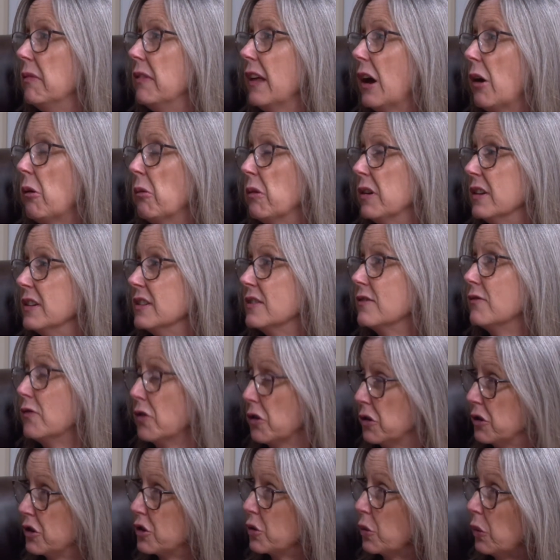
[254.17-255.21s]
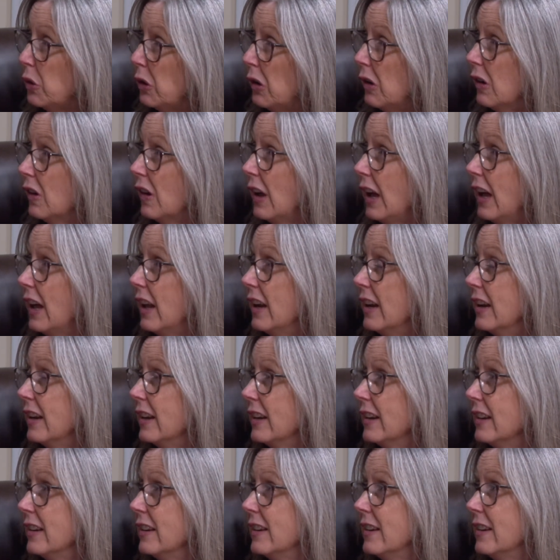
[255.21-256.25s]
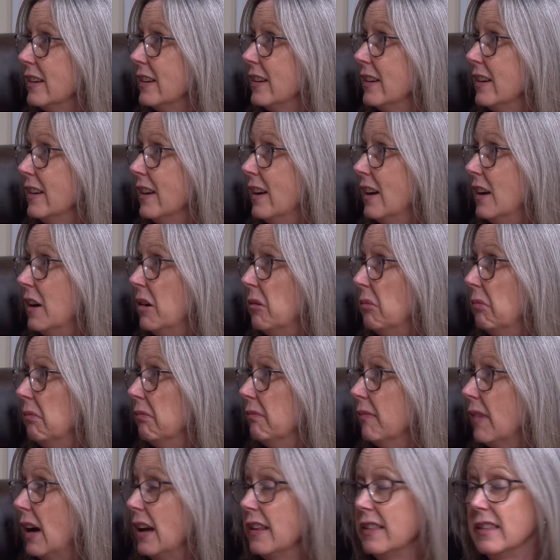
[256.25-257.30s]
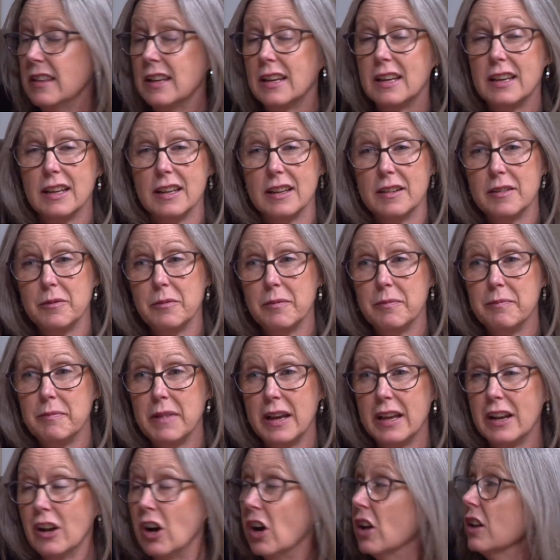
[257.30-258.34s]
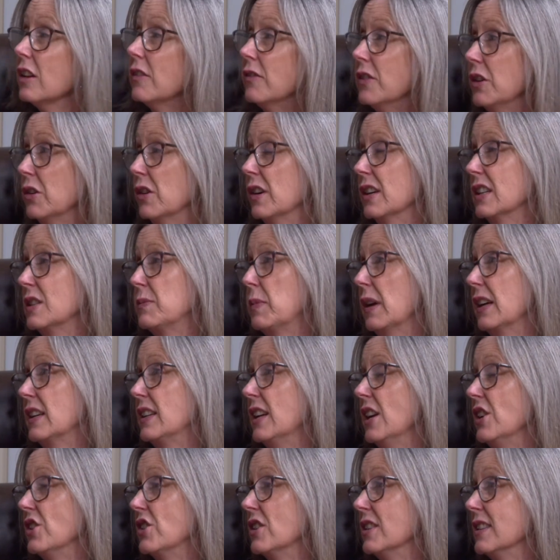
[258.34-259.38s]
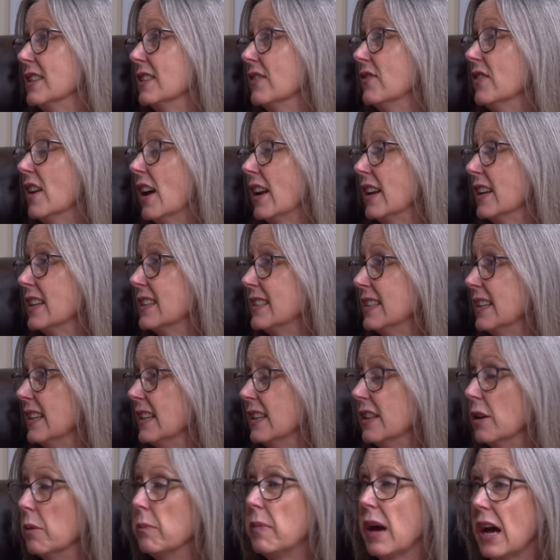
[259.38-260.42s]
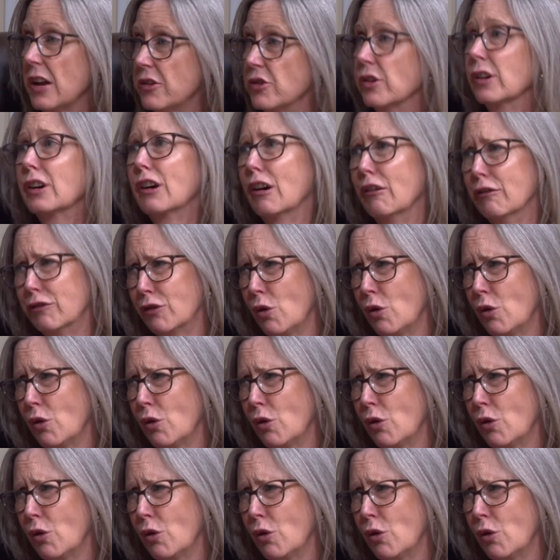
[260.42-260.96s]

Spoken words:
That was virtual, and it I think it met all of your expectations, if not exceeded them. Patrick, of